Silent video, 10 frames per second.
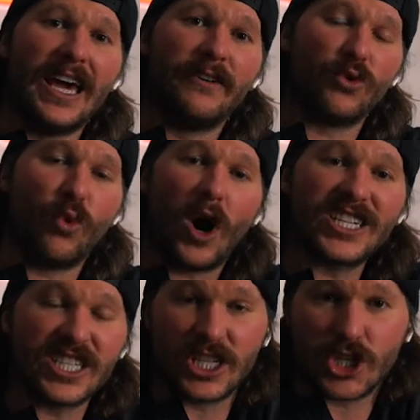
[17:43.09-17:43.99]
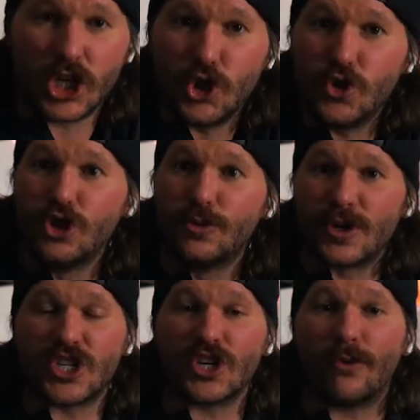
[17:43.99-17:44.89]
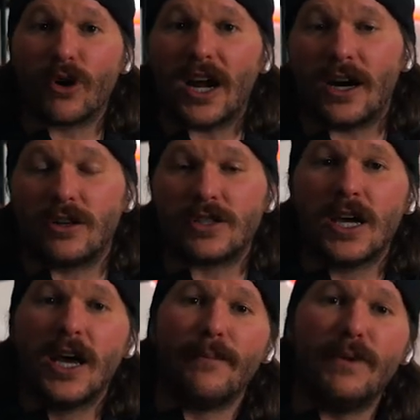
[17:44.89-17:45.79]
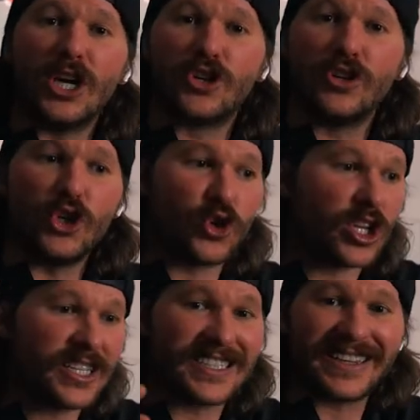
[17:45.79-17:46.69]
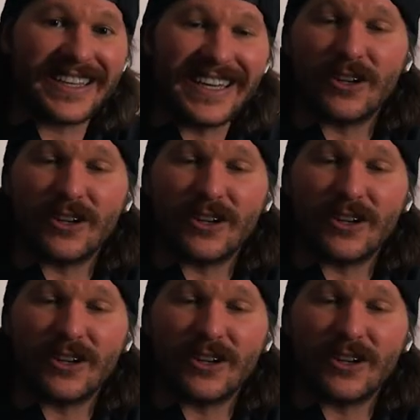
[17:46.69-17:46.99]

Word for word: If you're watching this on YouTube or somewhere else, make sure that you click the link.